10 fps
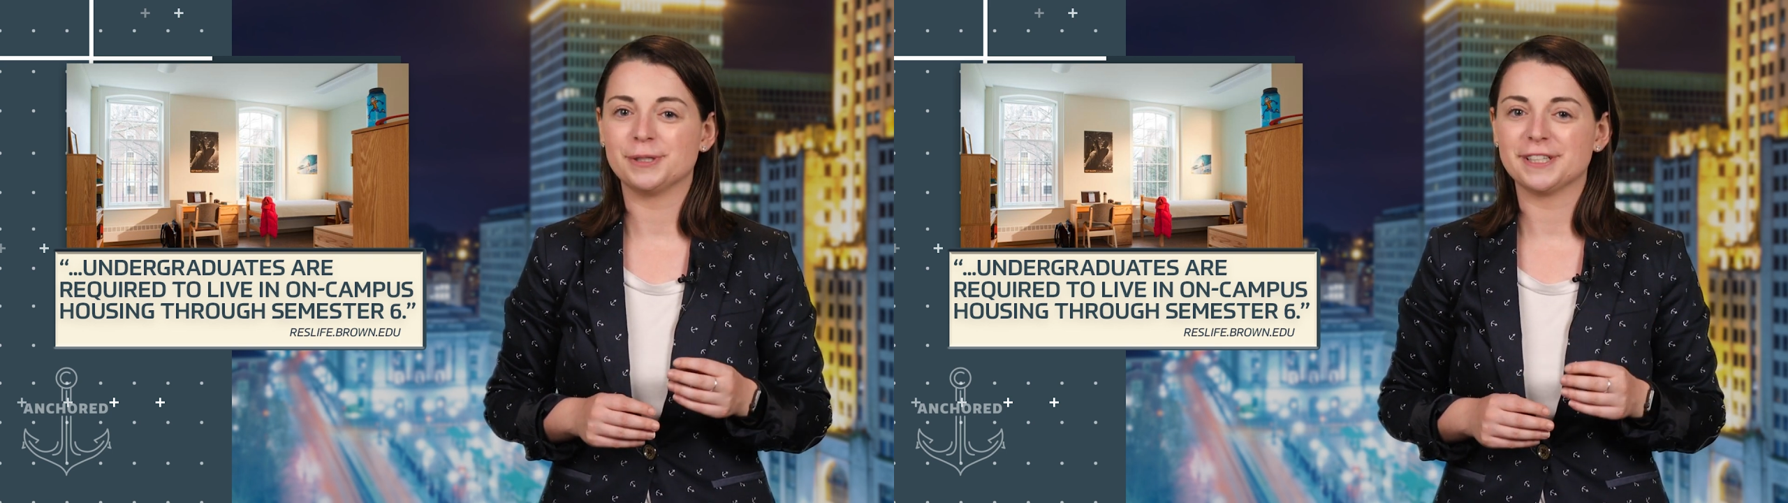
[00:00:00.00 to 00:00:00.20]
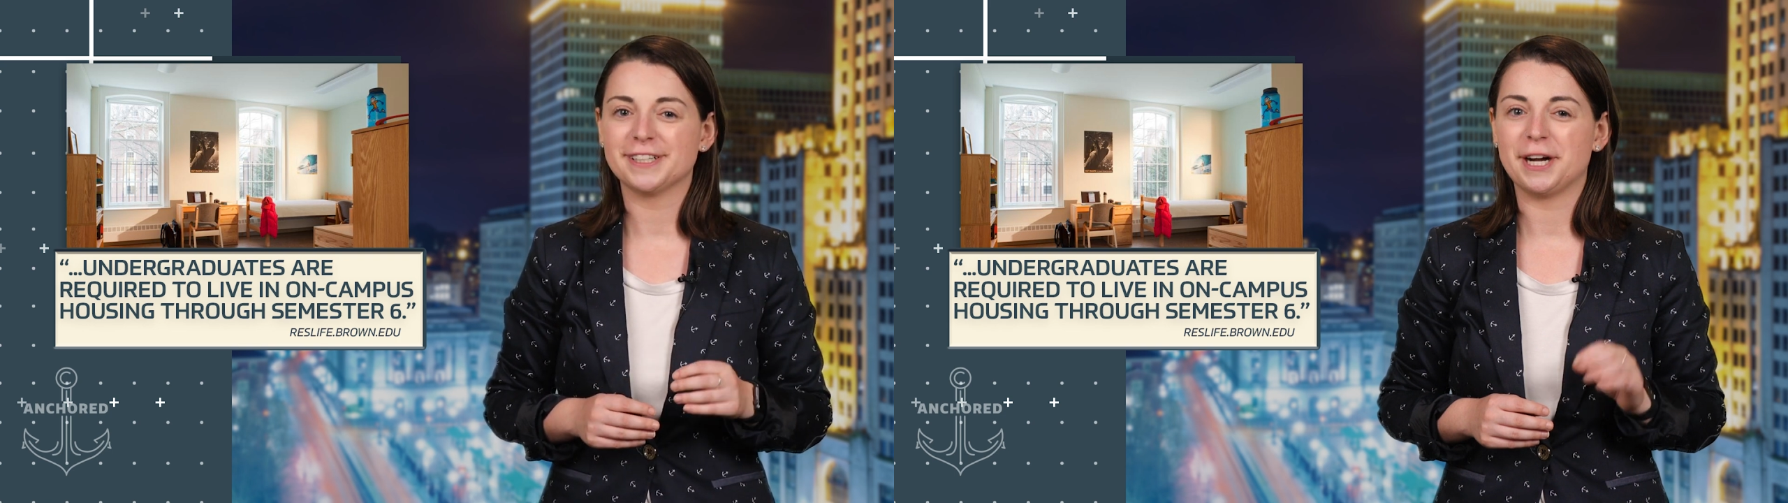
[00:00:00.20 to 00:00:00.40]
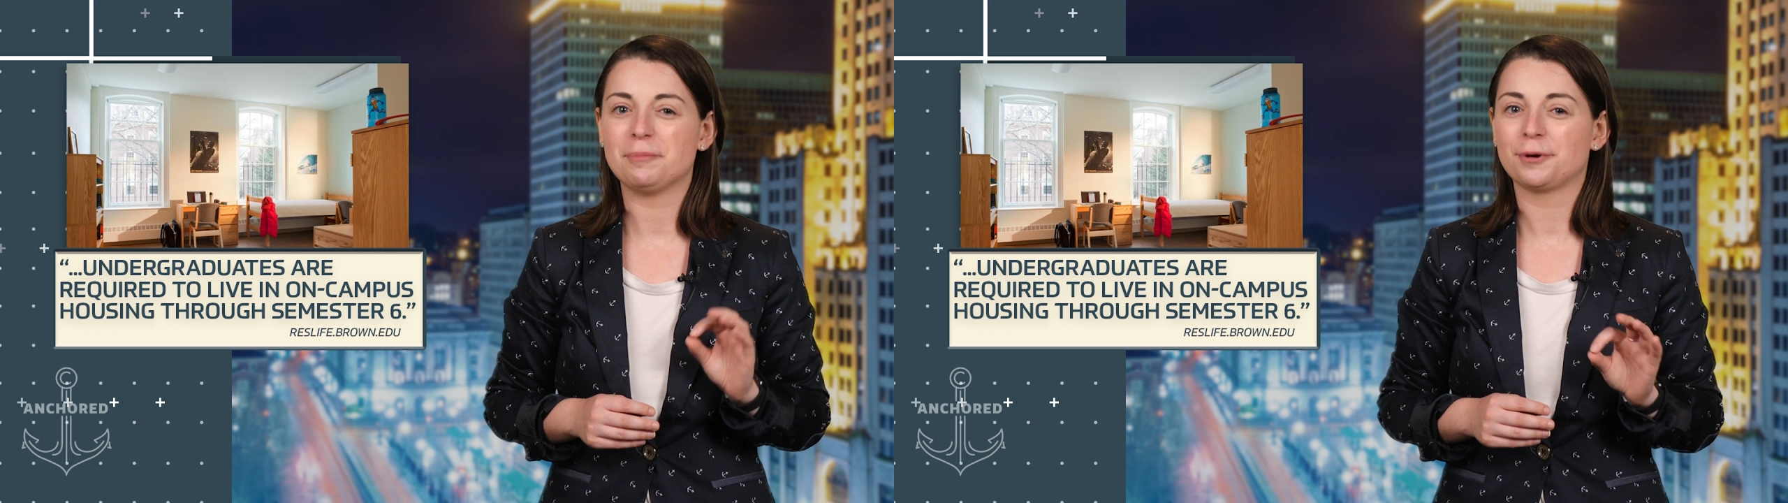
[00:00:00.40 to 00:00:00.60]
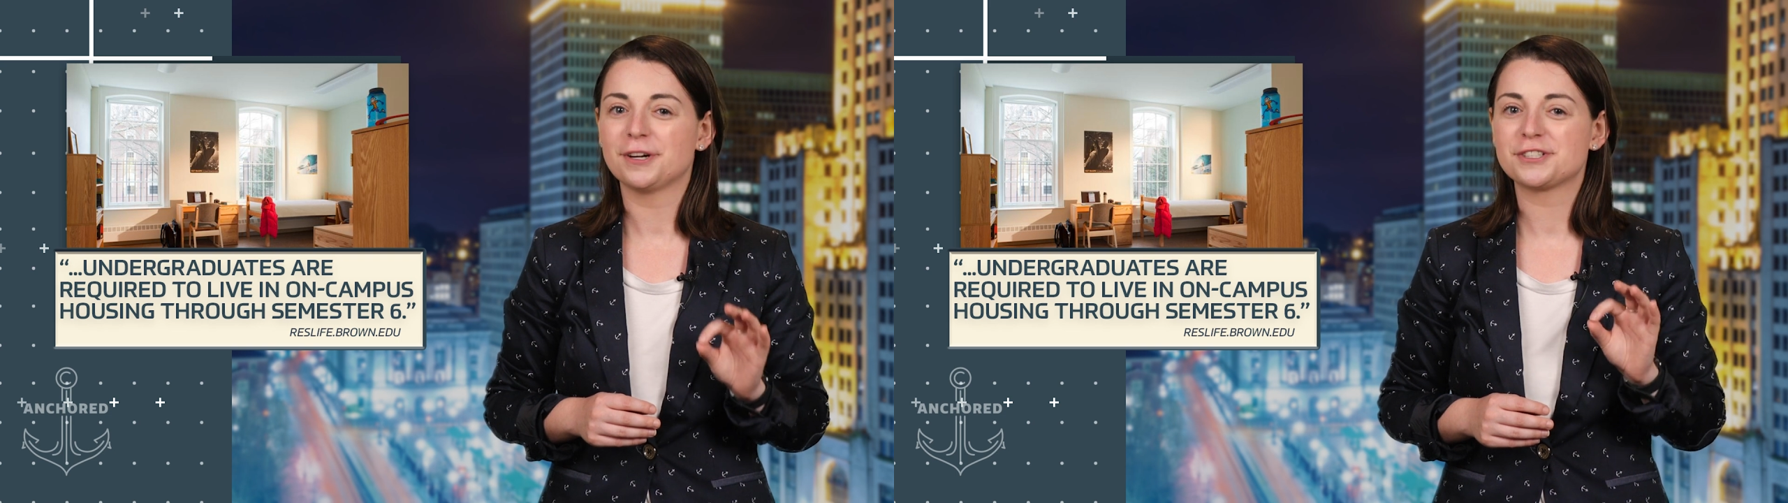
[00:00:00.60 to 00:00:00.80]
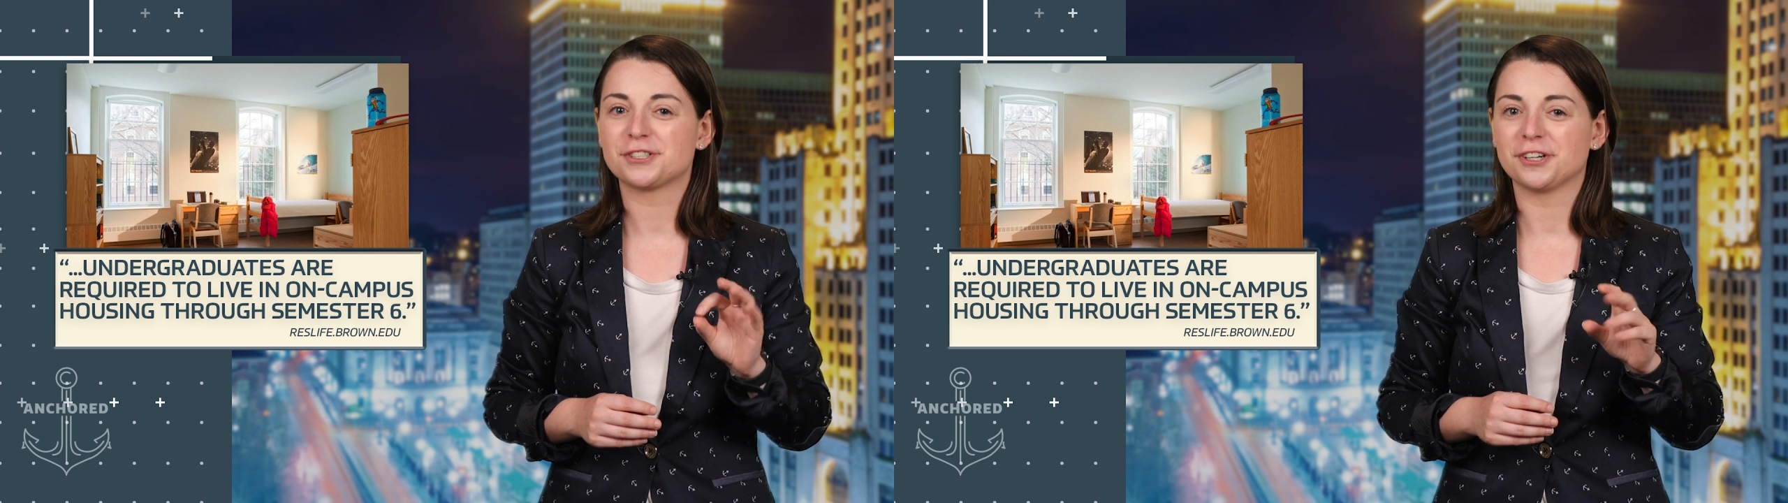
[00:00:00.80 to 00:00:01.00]
but I'm
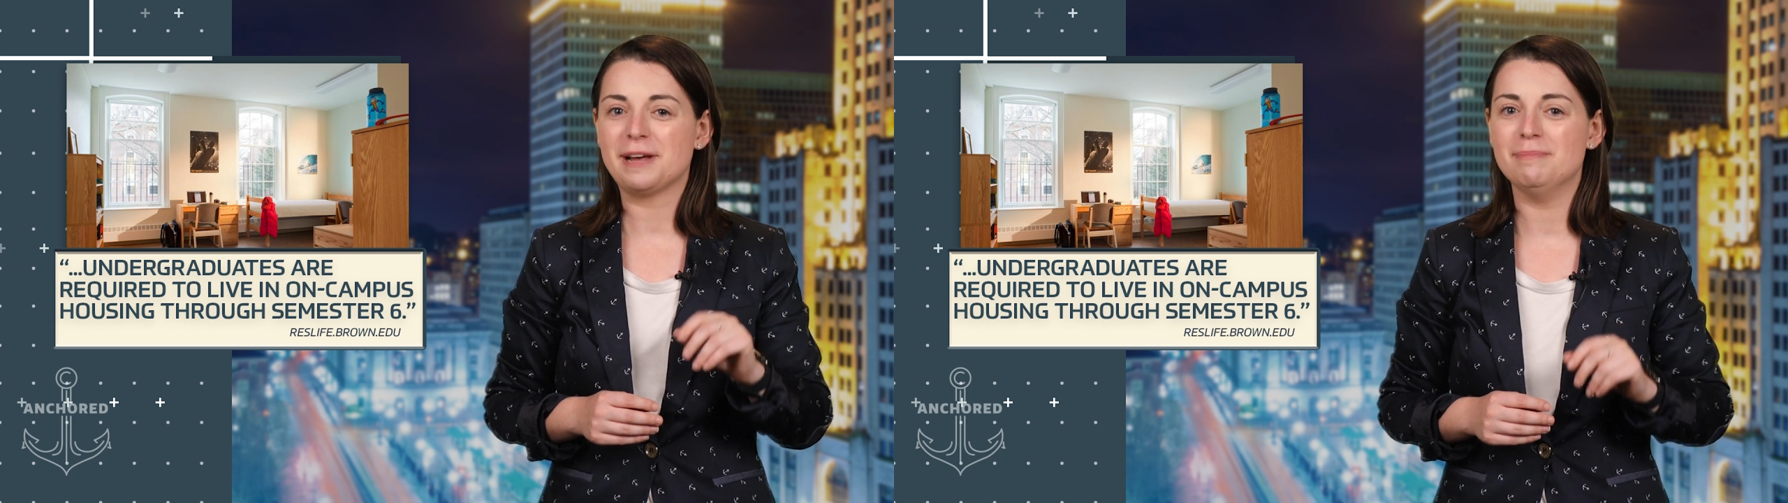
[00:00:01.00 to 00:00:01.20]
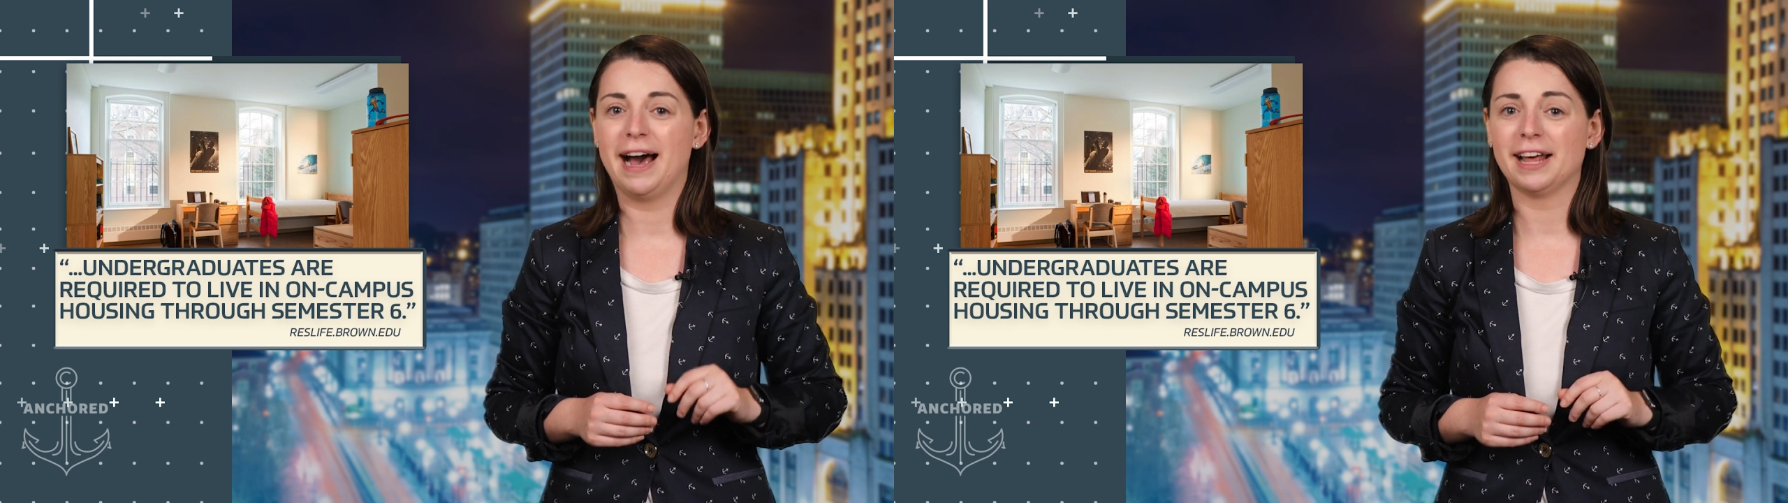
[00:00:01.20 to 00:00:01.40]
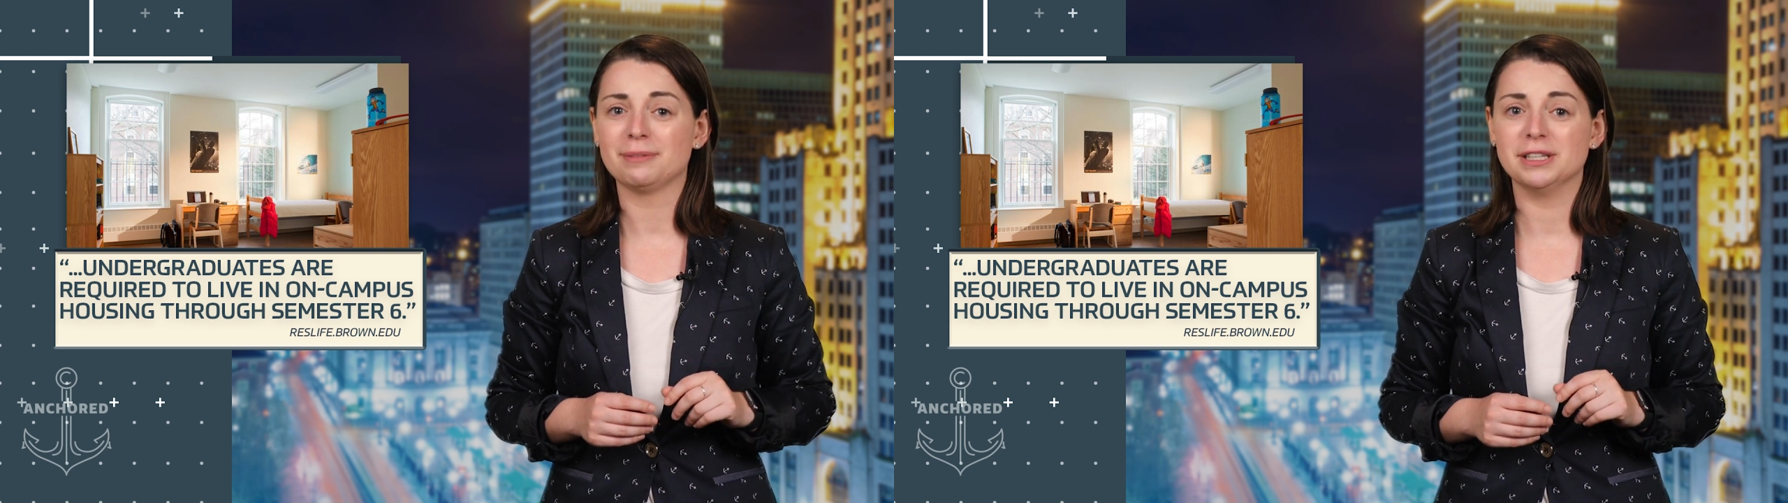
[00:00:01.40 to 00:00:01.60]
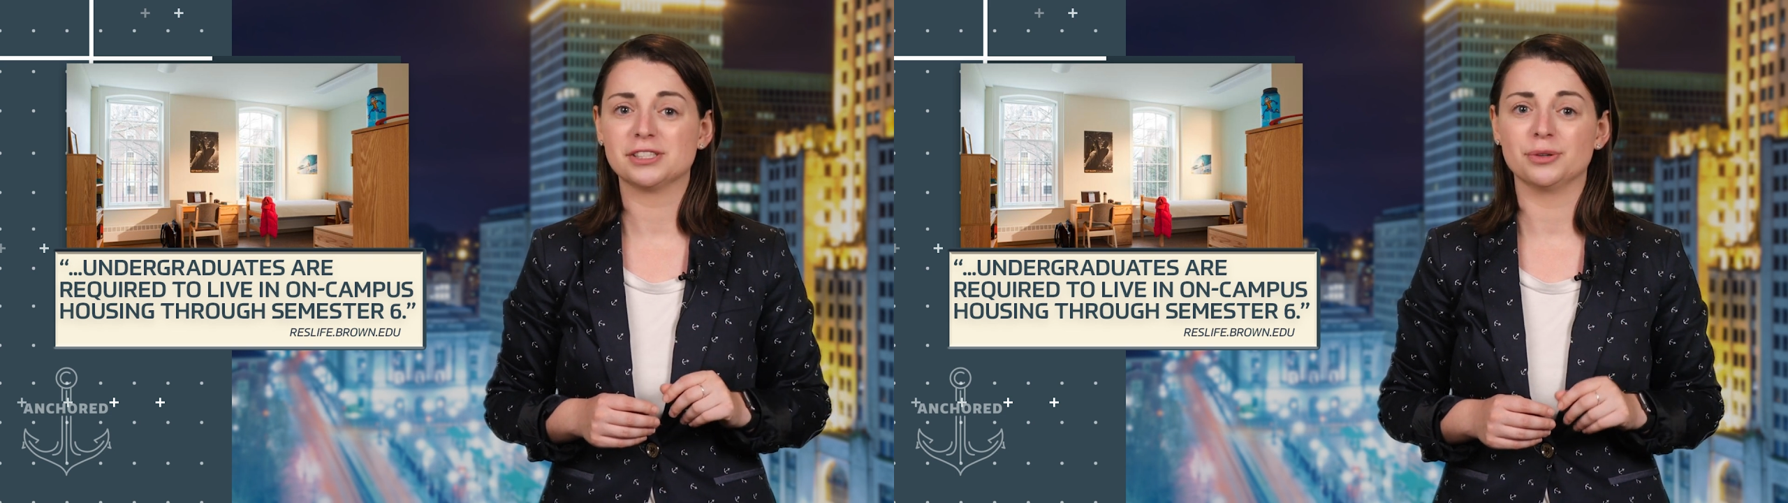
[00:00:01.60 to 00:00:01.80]
pretty sure that math means